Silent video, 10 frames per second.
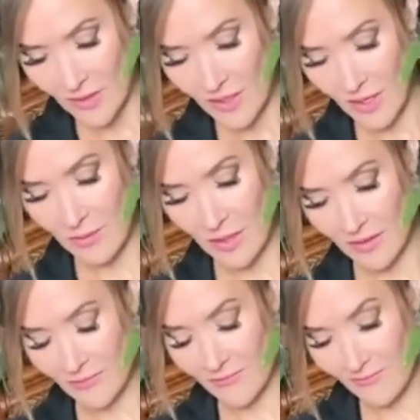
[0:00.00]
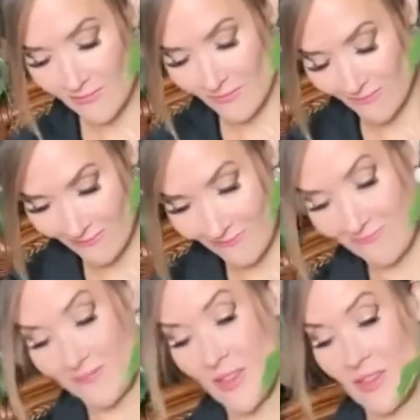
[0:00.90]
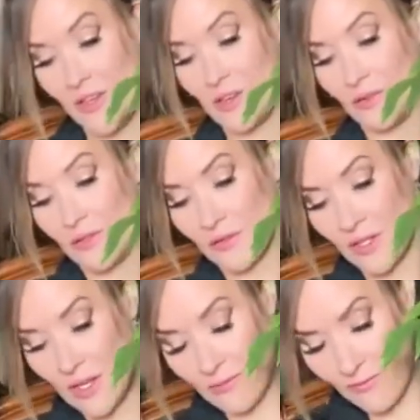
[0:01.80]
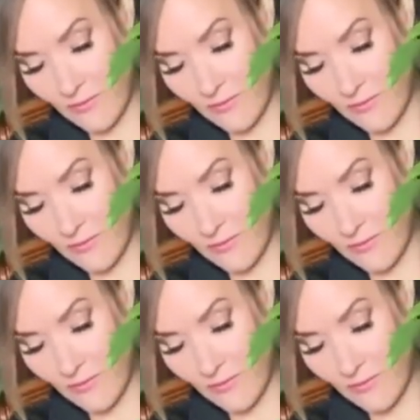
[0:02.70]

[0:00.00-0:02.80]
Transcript: And then you lift up.